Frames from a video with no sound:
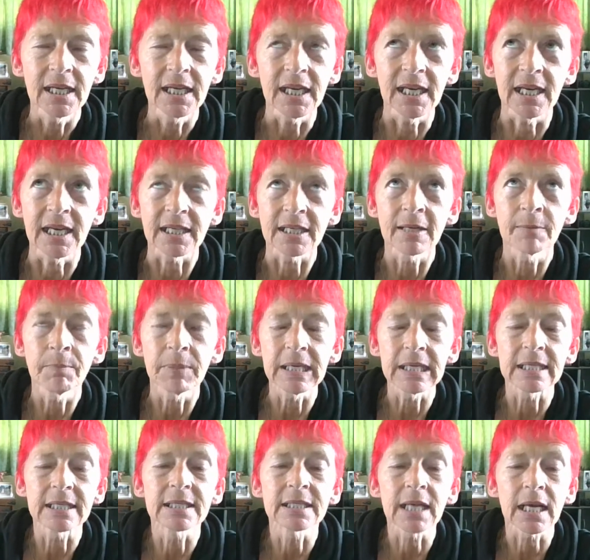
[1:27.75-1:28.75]
It can be
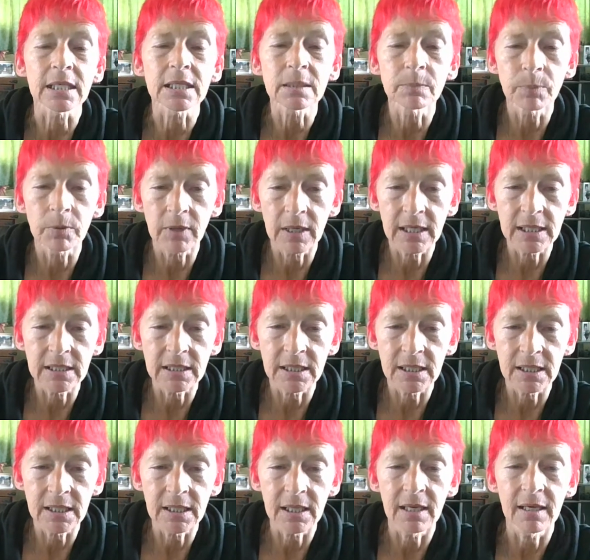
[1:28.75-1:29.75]

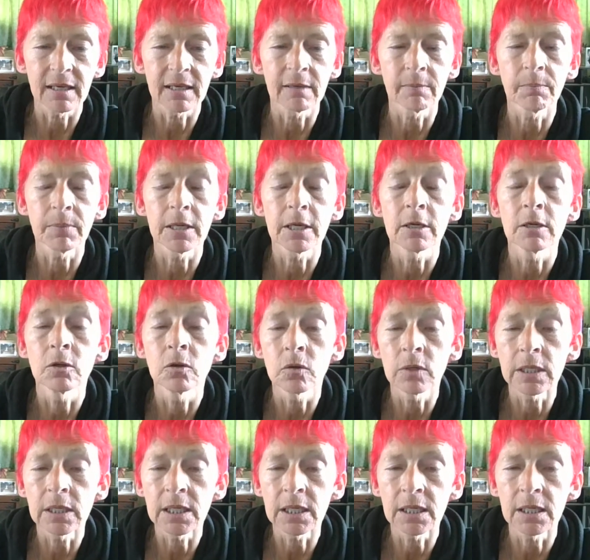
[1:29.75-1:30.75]
exasperating, it can be
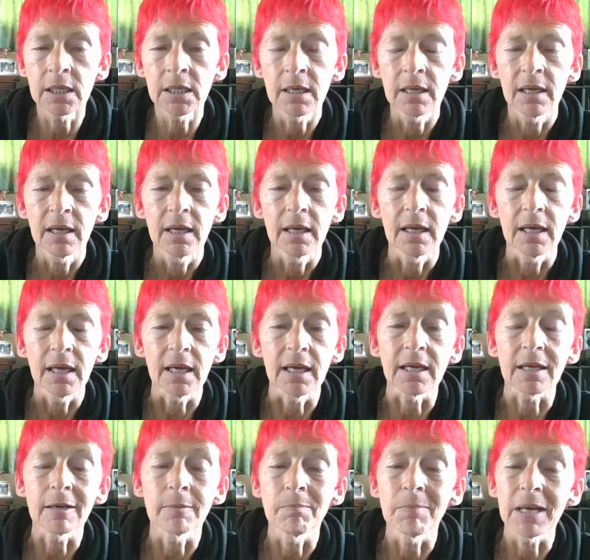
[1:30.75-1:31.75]
annoying,
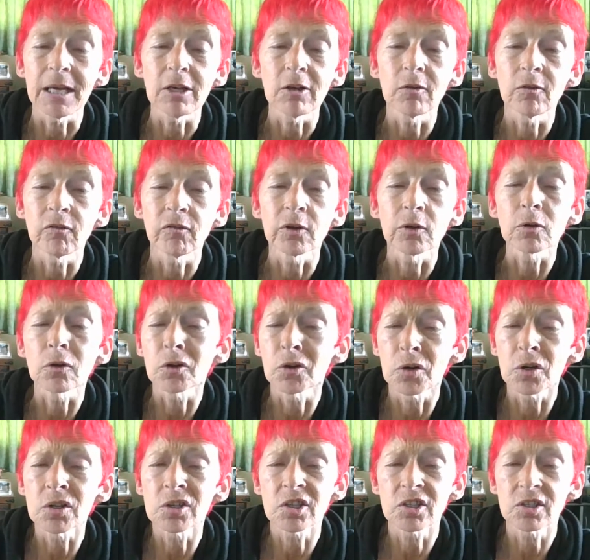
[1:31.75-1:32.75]
it can make you feel
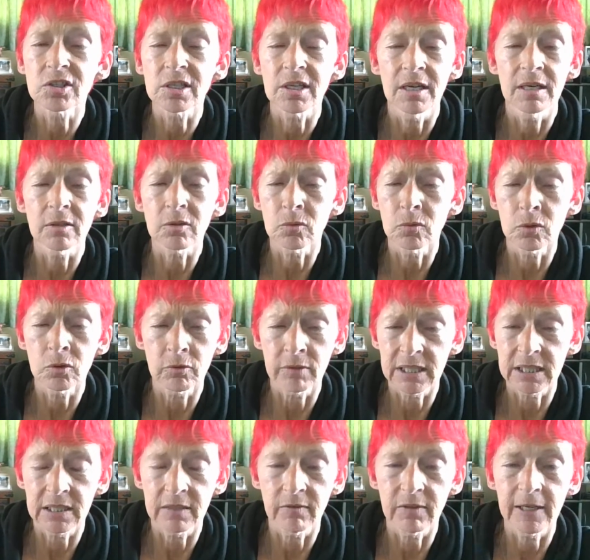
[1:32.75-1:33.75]
cross and all the
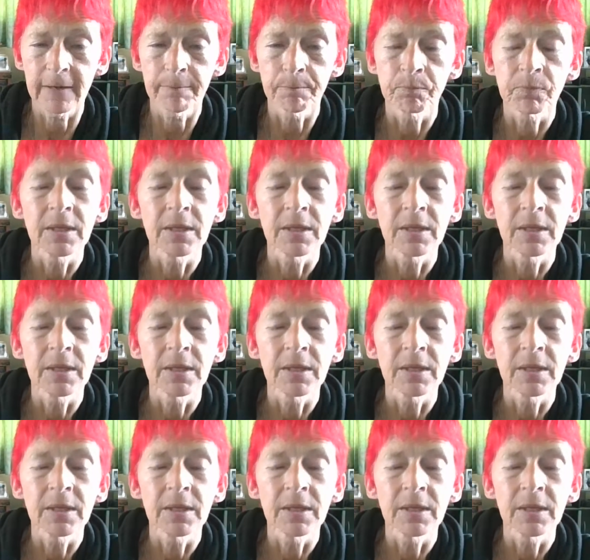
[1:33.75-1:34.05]
rest of it.